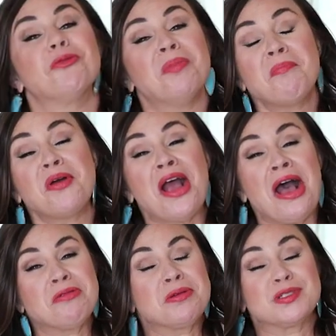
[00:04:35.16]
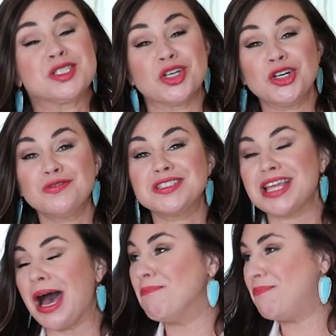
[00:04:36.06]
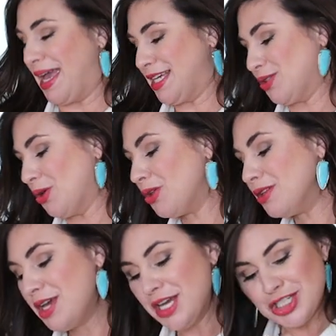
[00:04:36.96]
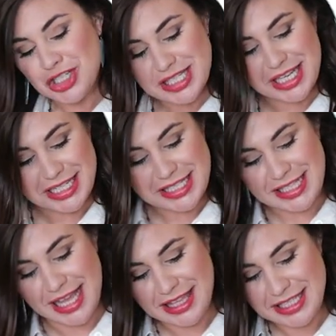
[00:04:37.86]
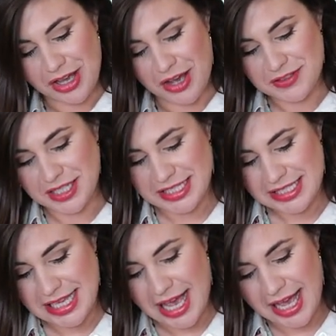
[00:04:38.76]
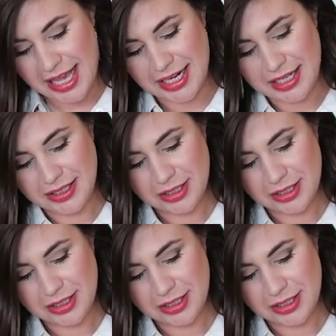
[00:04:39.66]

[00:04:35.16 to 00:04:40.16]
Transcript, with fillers: remember how we reserved that basil. Just gonna set this off to the side,